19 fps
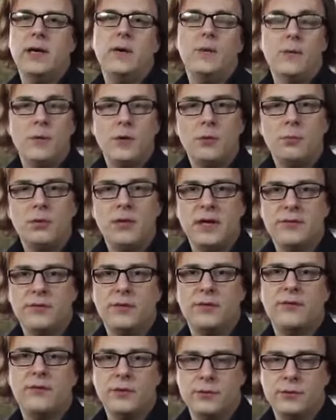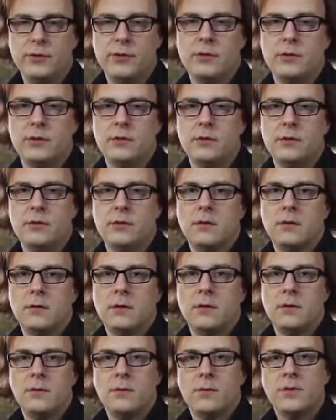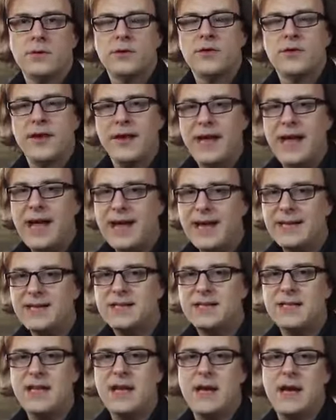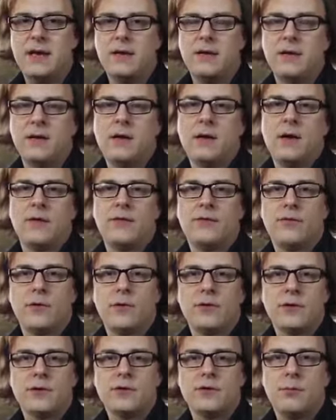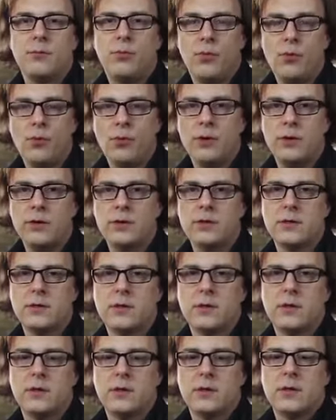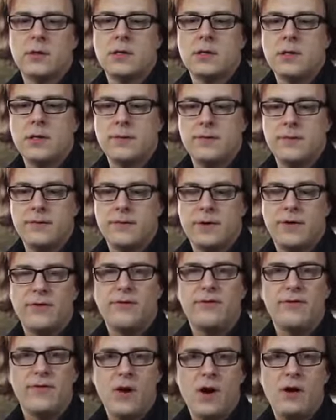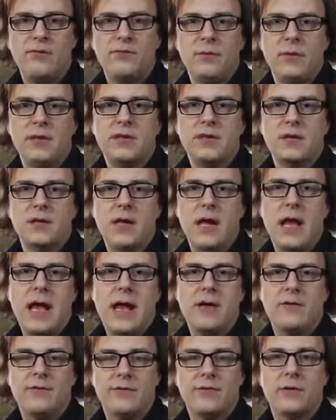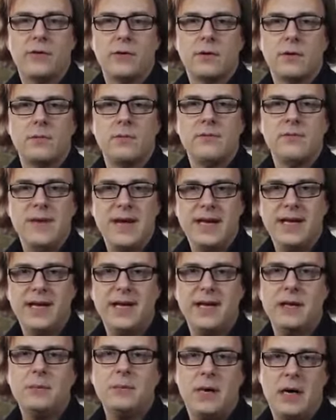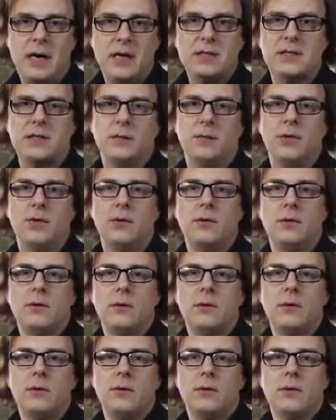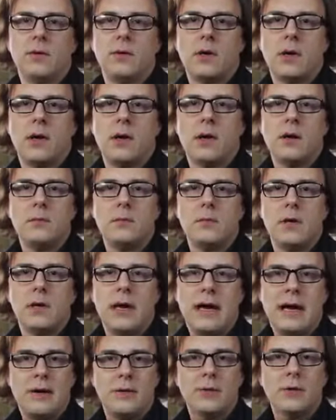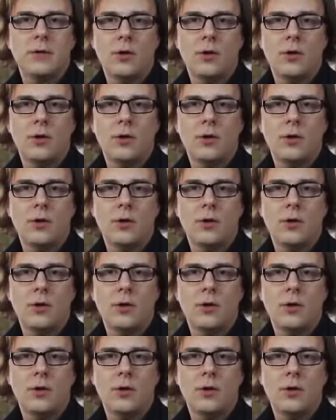at We'll Play for Food want to thank ACN for their support, their involvement, and for making possible our